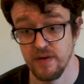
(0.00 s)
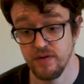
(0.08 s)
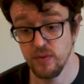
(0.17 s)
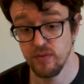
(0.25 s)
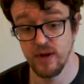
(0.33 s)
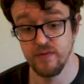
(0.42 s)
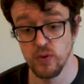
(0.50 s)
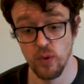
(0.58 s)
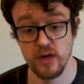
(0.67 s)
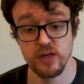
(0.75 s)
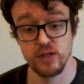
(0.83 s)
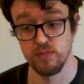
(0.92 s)
If you
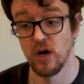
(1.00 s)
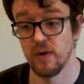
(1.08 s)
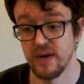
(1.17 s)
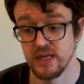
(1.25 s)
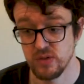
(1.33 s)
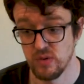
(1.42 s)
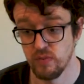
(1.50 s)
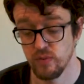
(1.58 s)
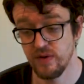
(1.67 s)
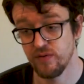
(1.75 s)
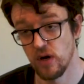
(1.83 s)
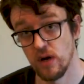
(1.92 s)
want to use the block-based one,
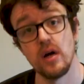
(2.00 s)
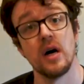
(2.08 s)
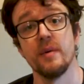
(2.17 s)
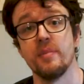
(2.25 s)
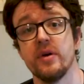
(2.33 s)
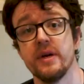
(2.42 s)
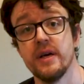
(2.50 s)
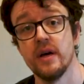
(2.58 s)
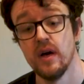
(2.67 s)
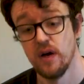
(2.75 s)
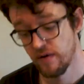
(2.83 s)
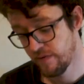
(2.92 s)
we've got a library
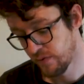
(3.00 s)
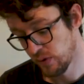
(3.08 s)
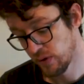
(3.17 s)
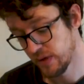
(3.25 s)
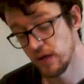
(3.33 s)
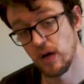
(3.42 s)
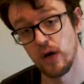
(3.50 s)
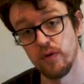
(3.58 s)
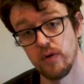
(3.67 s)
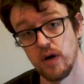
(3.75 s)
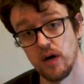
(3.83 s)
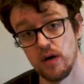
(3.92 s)
for the
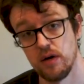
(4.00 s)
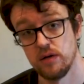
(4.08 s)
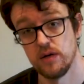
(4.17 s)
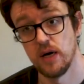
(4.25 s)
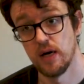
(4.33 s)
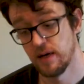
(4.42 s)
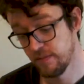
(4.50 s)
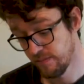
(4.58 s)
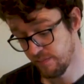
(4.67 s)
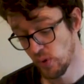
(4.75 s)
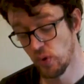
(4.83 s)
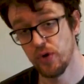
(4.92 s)

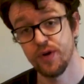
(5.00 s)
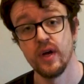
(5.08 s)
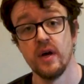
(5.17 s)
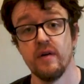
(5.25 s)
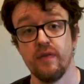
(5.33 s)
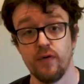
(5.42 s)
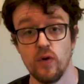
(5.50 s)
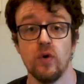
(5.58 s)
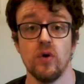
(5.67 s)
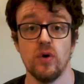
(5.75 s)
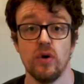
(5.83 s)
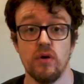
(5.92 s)
LoRa board
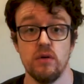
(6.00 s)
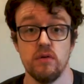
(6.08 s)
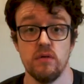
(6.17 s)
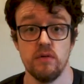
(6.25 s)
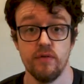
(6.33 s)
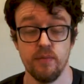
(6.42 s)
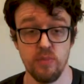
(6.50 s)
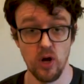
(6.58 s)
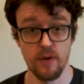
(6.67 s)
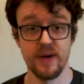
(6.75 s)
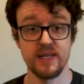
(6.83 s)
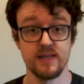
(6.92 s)
for the
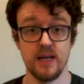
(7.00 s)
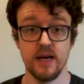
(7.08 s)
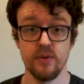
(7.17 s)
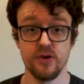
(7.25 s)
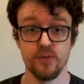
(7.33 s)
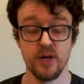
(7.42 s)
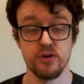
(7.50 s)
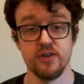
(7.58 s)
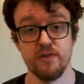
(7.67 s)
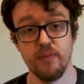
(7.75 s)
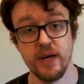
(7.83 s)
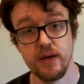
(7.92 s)
block-based language,
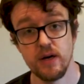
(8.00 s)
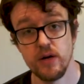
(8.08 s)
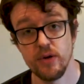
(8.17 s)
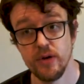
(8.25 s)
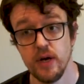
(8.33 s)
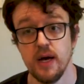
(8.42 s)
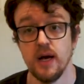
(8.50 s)
Microsoft MakeCode.